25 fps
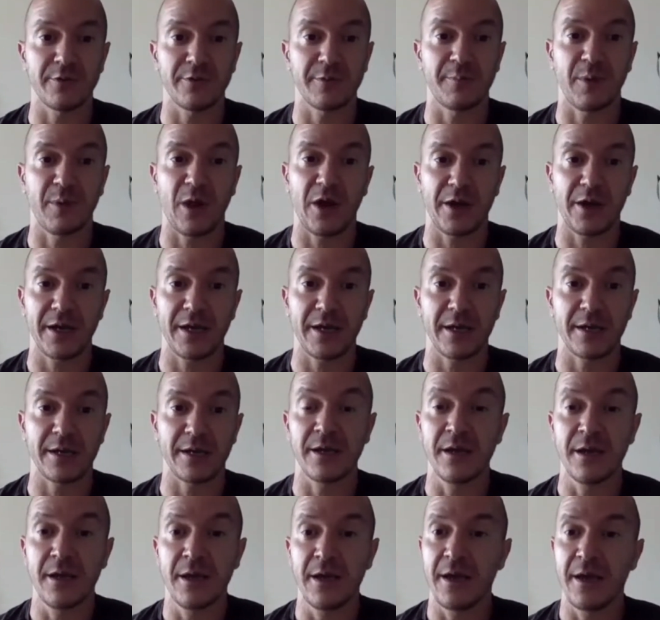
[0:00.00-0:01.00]
blocking,
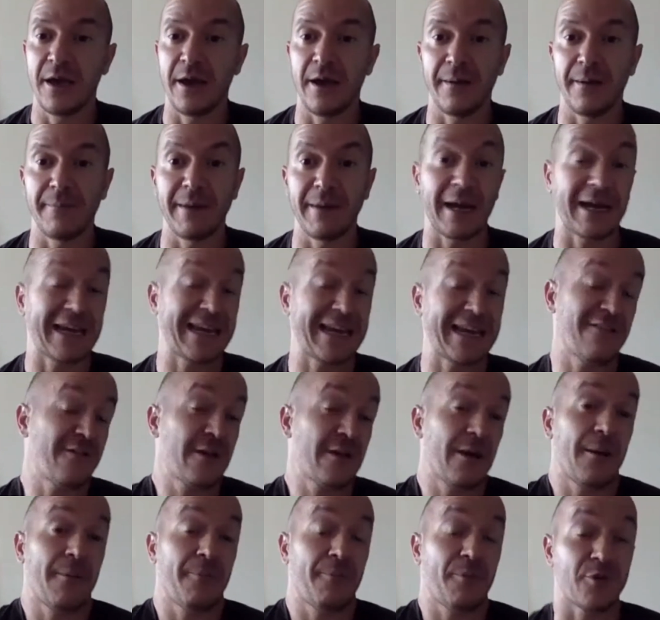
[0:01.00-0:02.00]
not giving
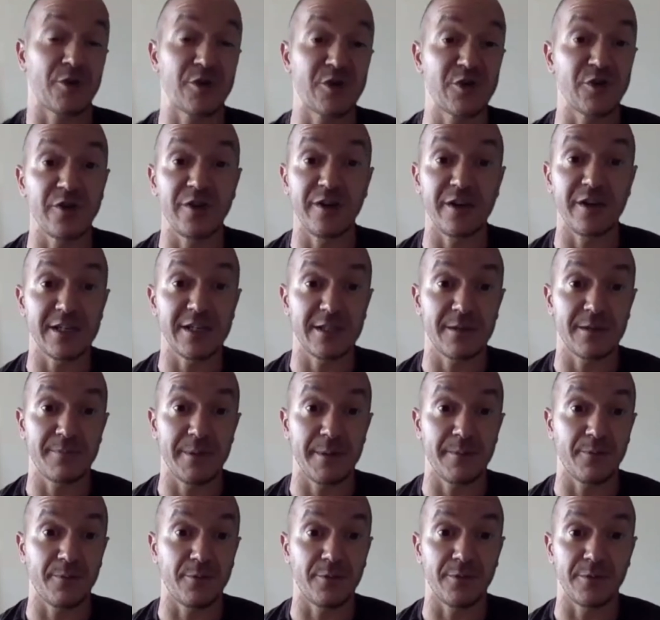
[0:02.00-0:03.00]
opportunities to
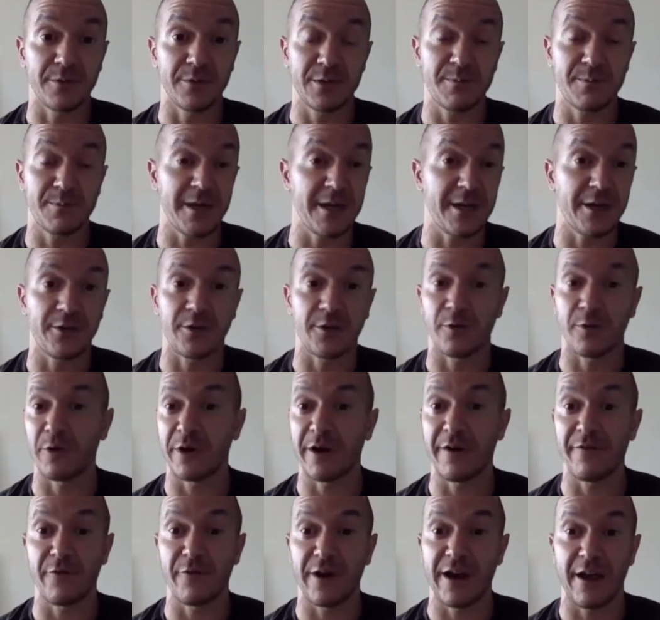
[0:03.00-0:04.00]
people to speak or
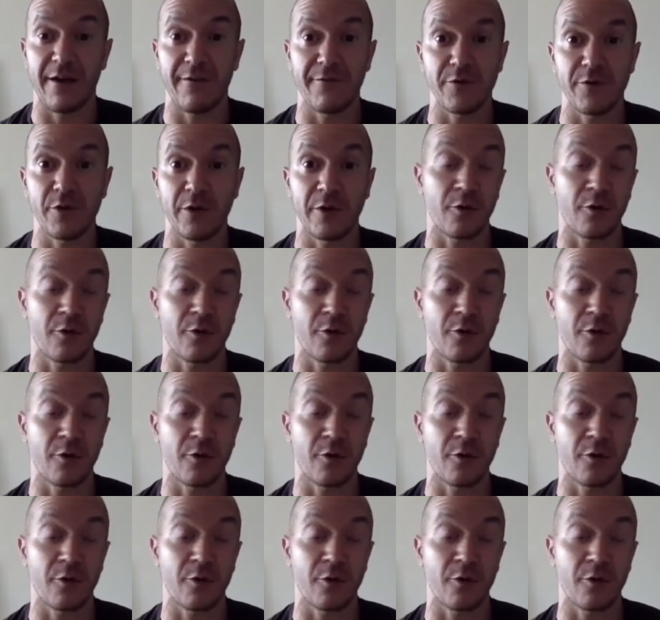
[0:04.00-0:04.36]
whatever have you,